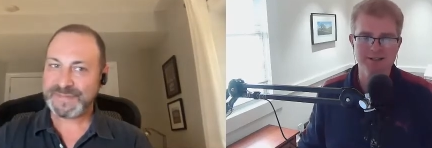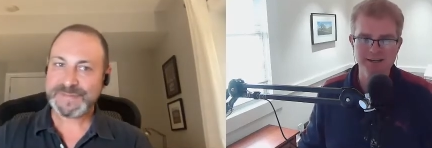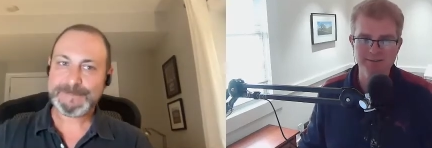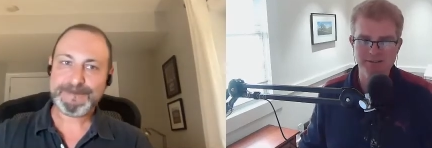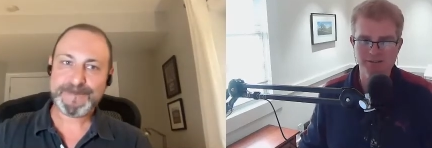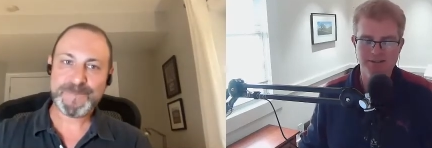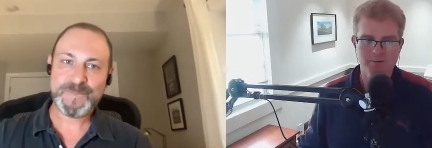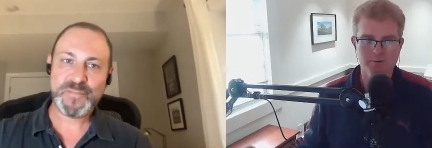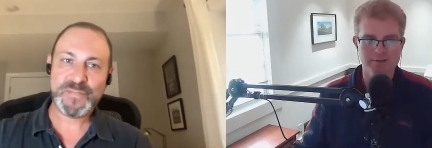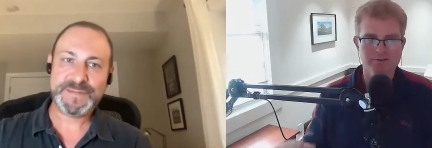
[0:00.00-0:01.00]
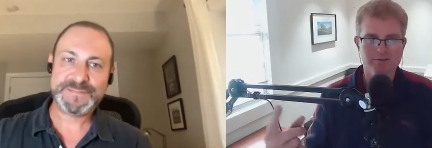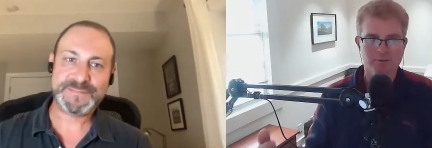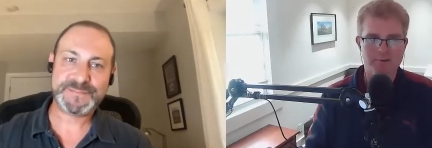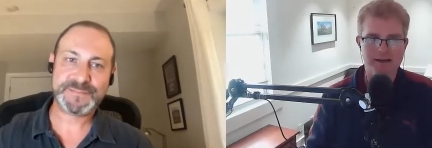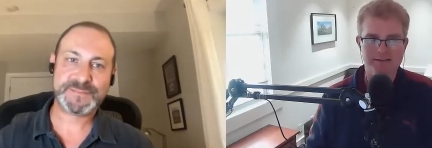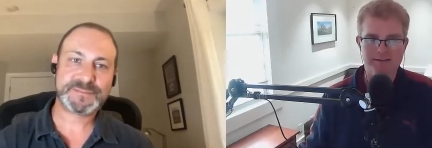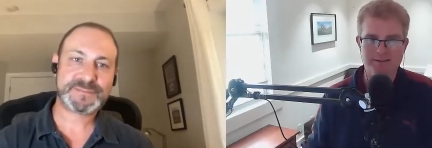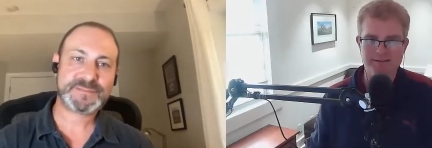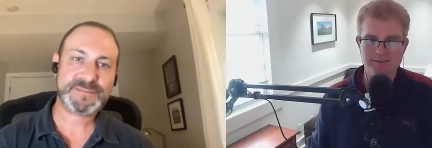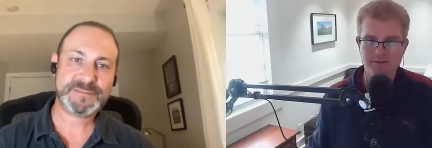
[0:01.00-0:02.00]
Speaker 1: kind of interesting, we're going to circle back to
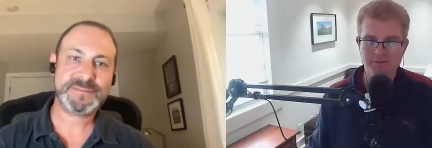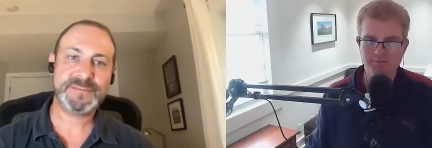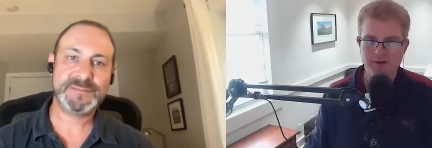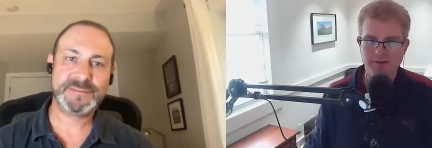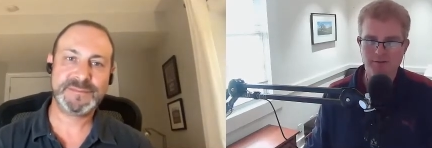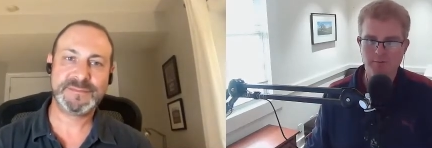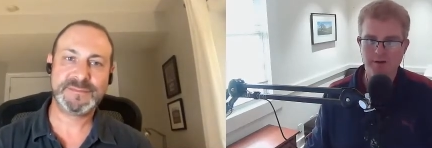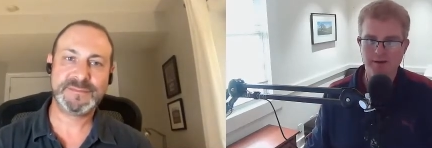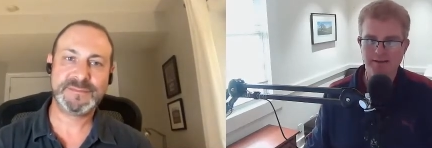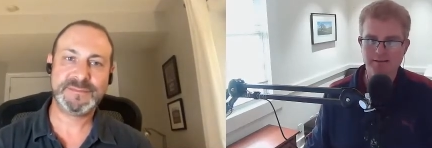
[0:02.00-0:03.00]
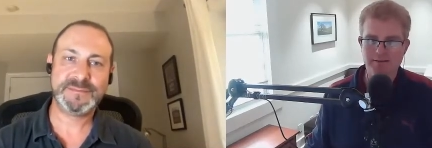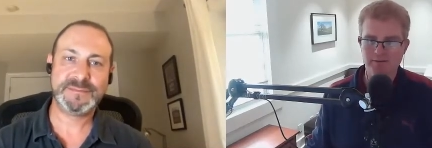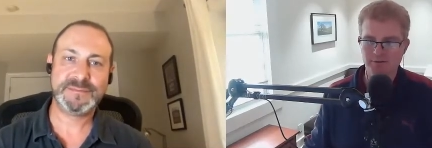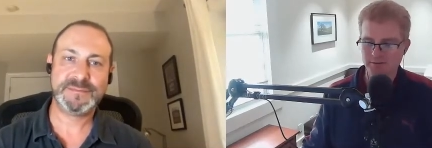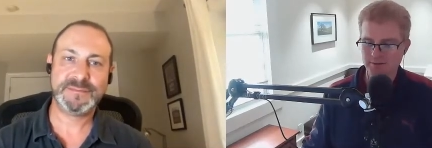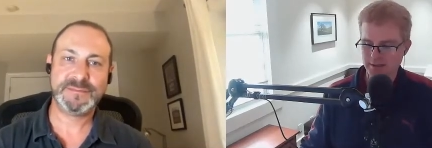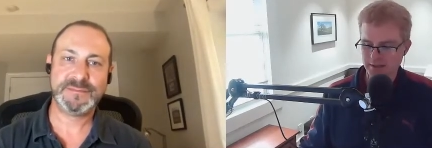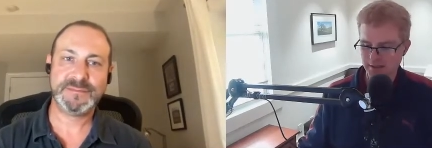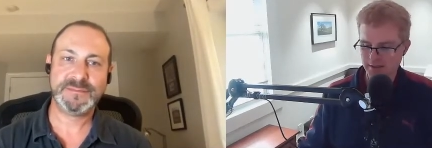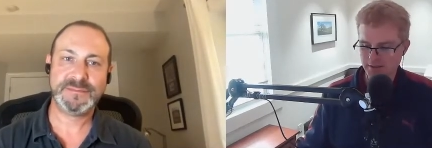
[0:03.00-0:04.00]
this, is you found a way to
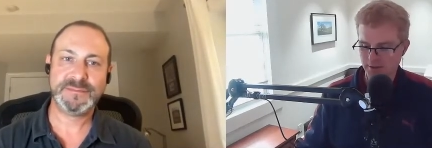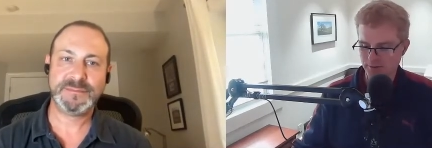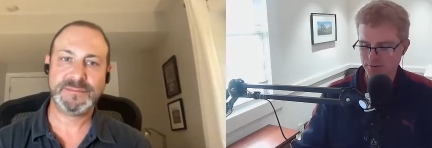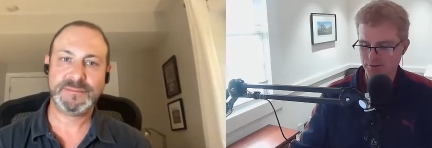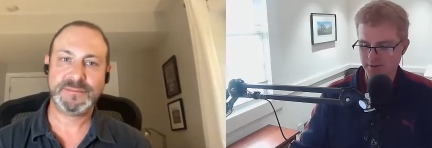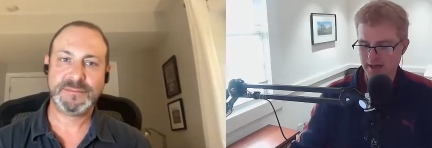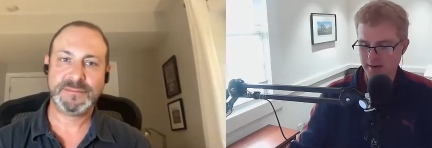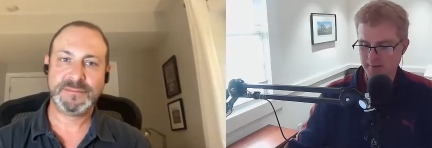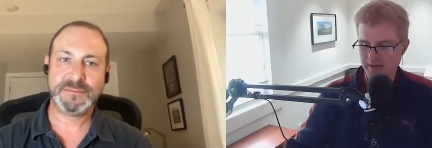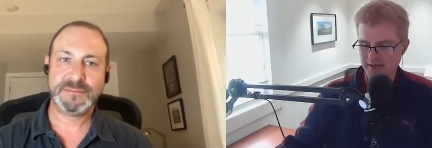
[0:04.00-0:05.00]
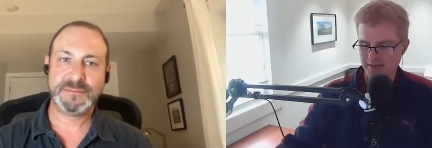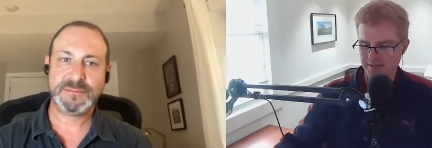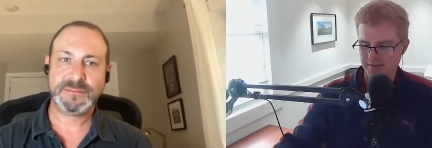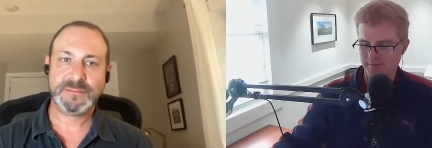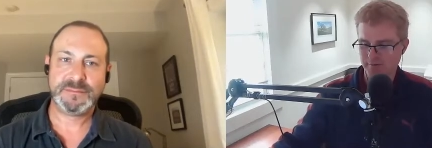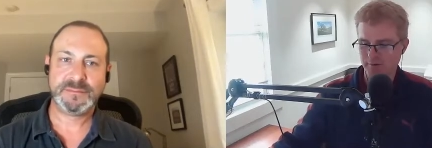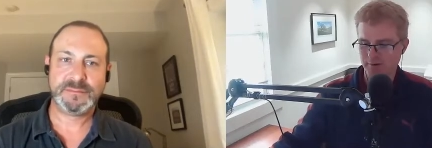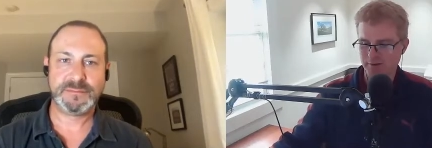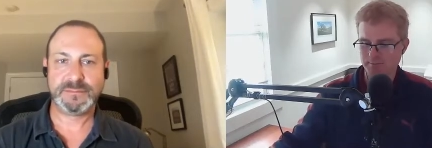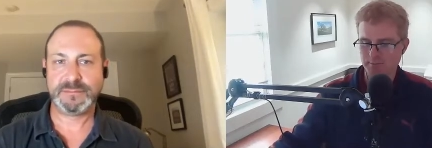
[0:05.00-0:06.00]
indulge in that passion
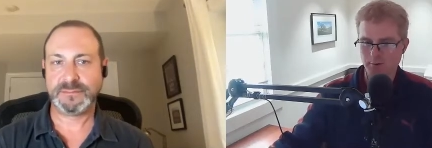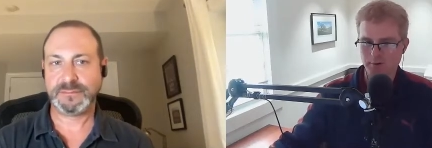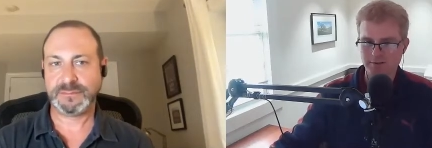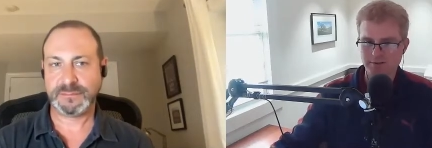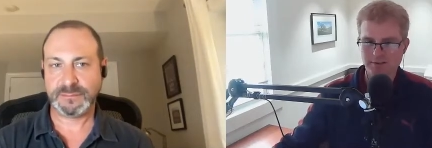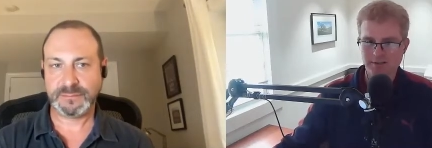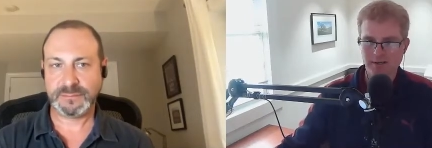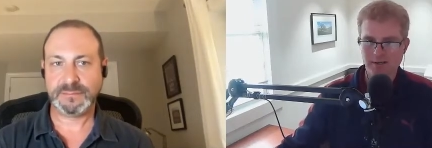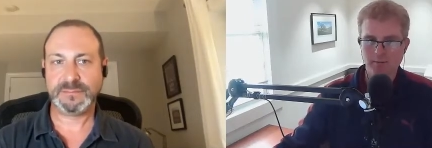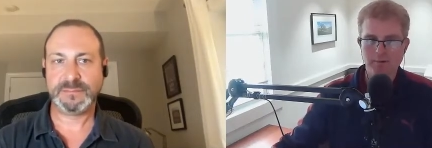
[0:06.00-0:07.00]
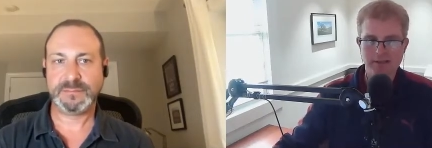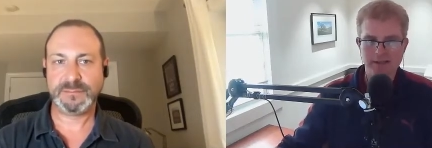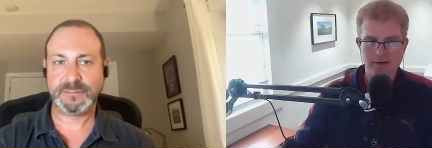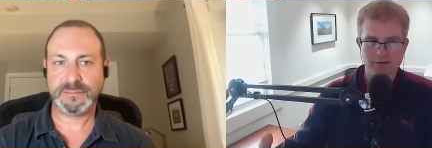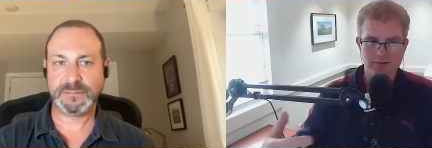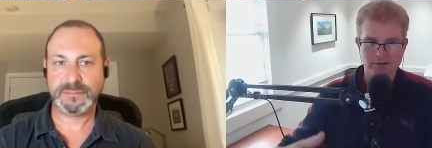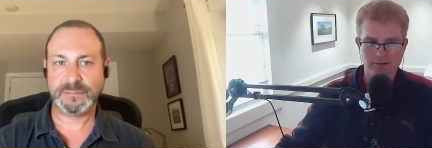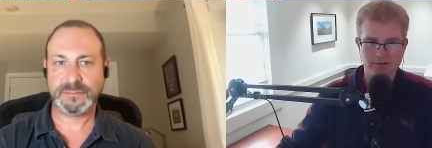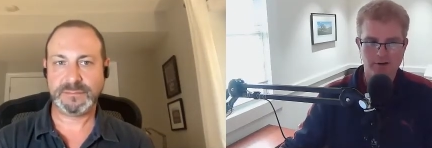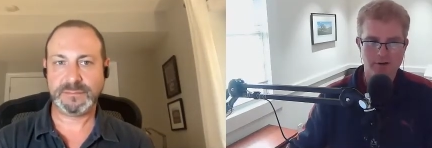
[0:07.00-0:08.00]
for sports a little bit later in your
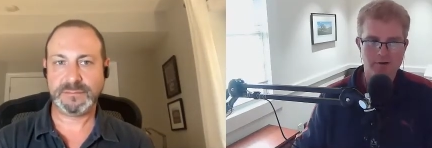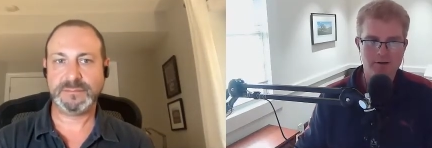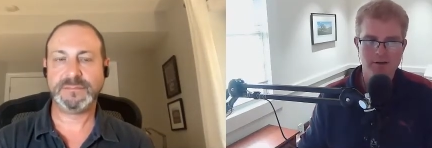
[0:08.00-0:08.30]
career.